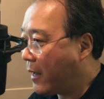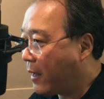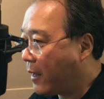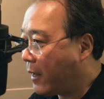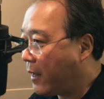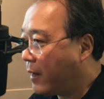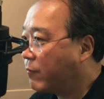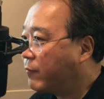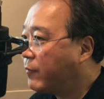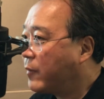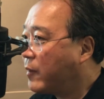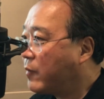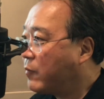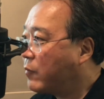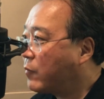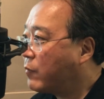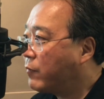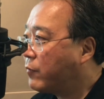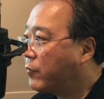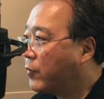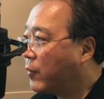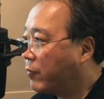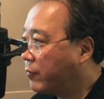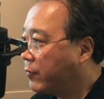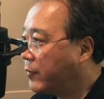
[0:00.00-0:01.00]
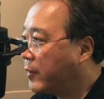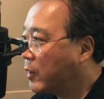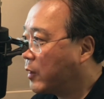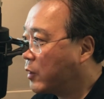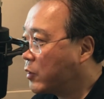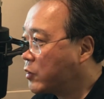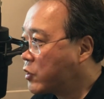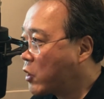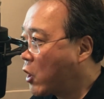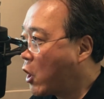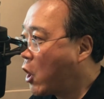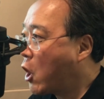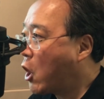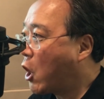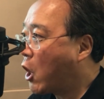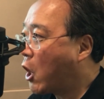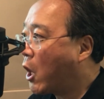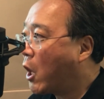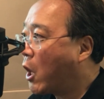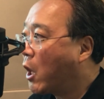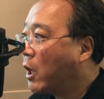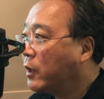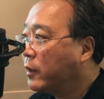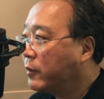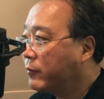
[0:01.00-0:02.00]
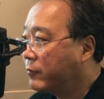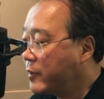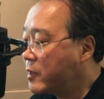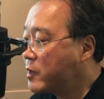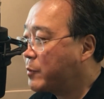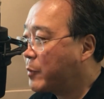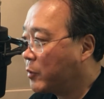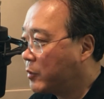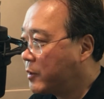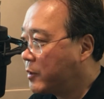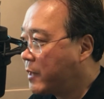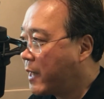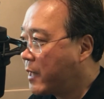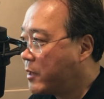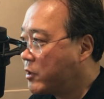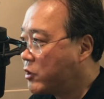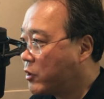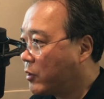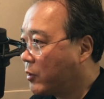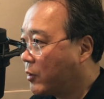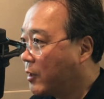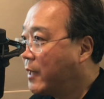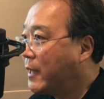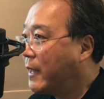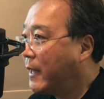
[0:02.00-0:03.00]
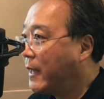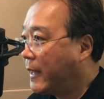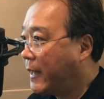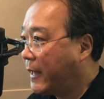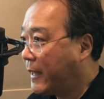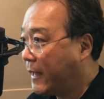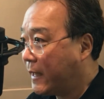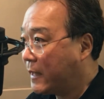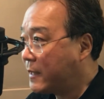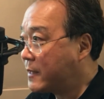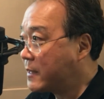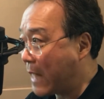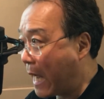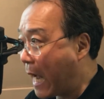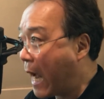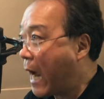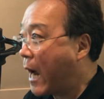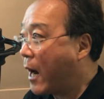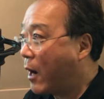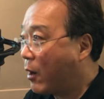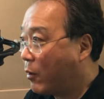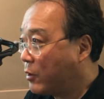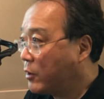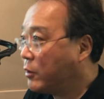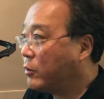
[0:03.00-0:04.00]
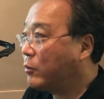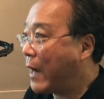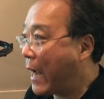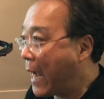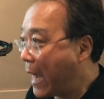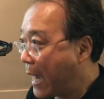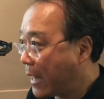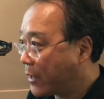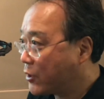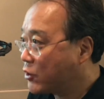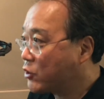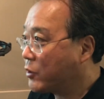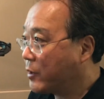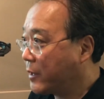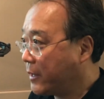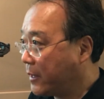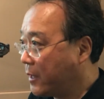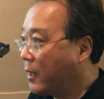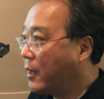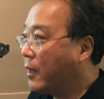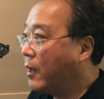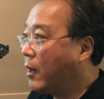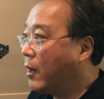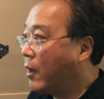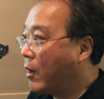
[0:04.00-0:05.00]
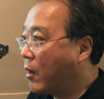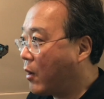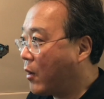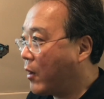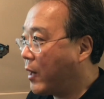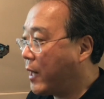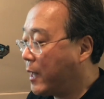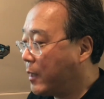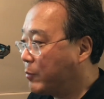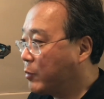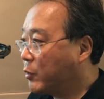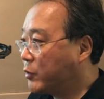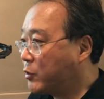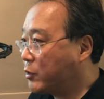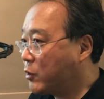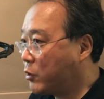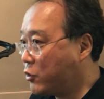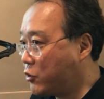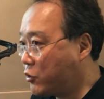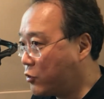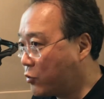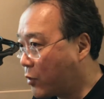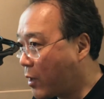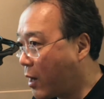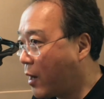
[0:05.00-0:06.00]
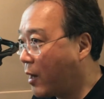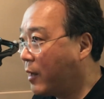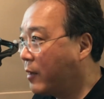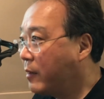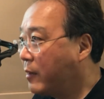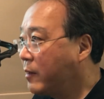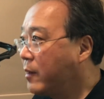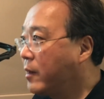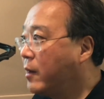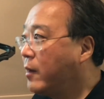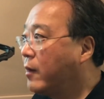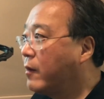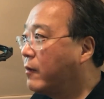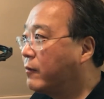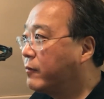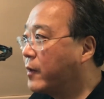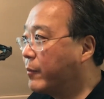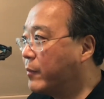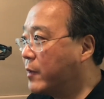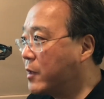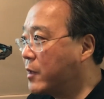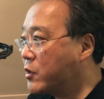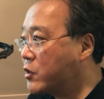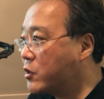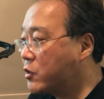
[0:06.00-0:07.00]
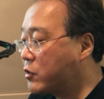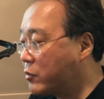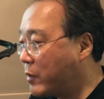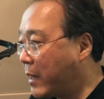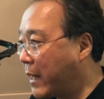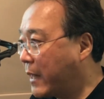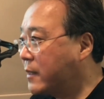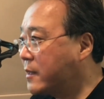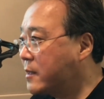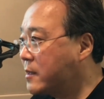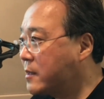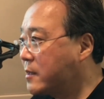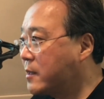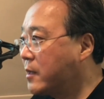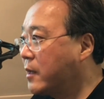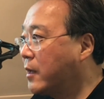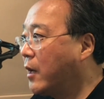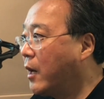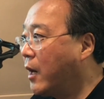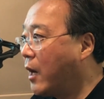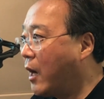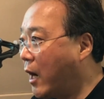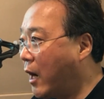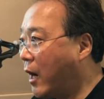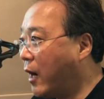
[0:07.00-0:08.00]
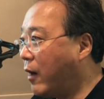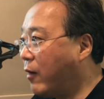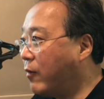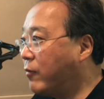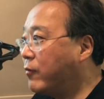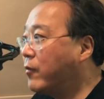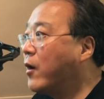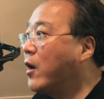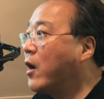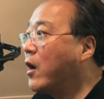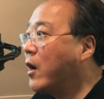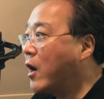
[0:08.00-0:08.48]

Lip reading: if it fulfills all of its potential, it's how you actually are able to draw from the strengths of